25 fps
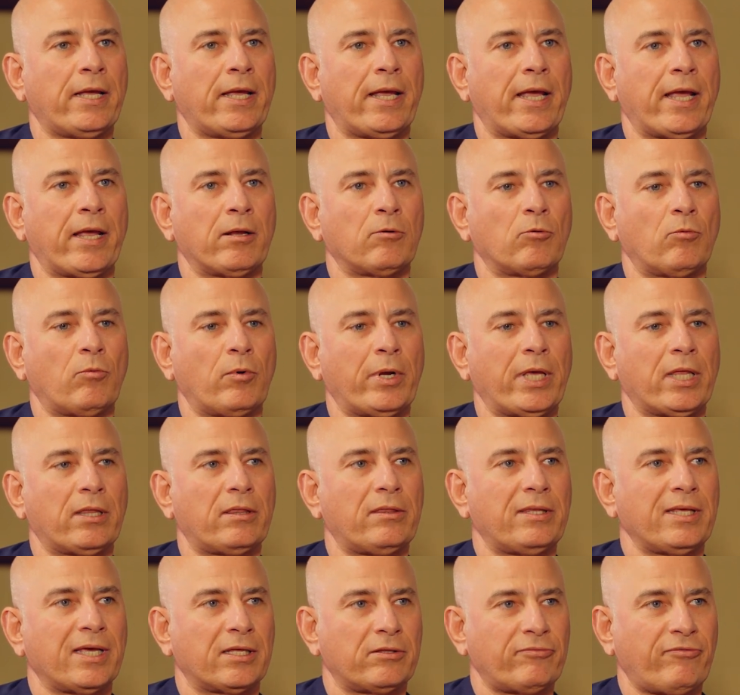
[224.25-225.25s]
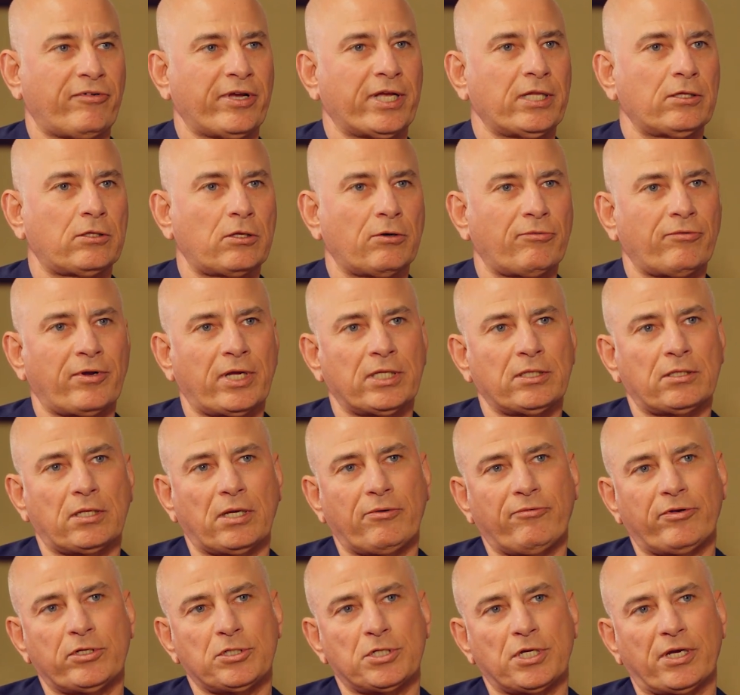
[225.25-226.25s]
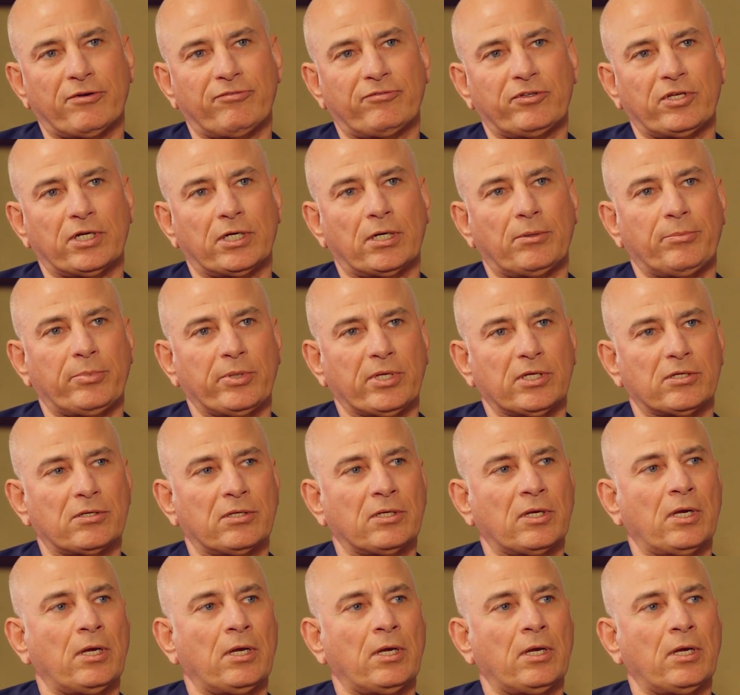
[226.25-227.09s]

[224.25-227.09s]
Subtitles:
And with the advent of anti-VEGF therapies,